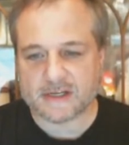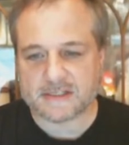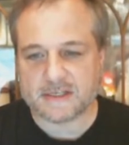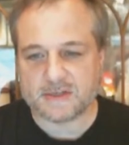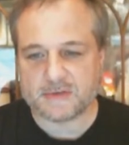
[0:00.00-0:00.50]

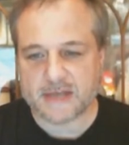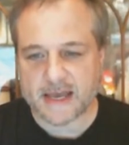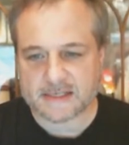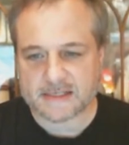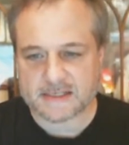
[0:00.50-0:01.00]
into
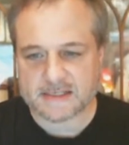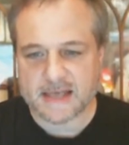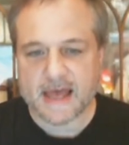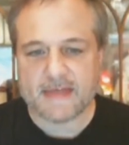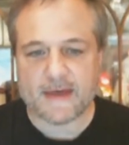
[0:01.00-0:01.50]
Texas
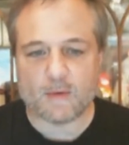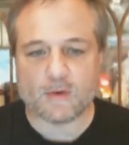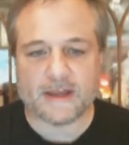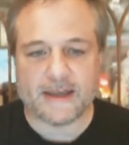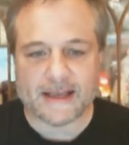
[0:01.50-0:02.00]
that
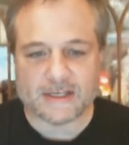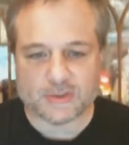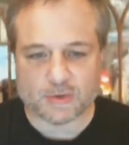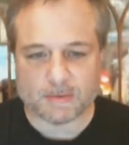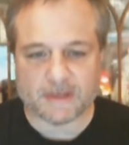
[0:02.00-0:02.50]
will
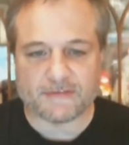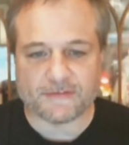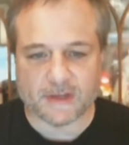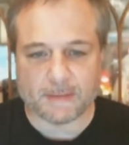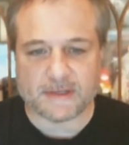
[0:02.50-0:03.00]
inexorably
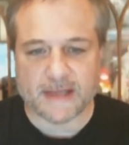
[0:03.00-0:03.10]
flip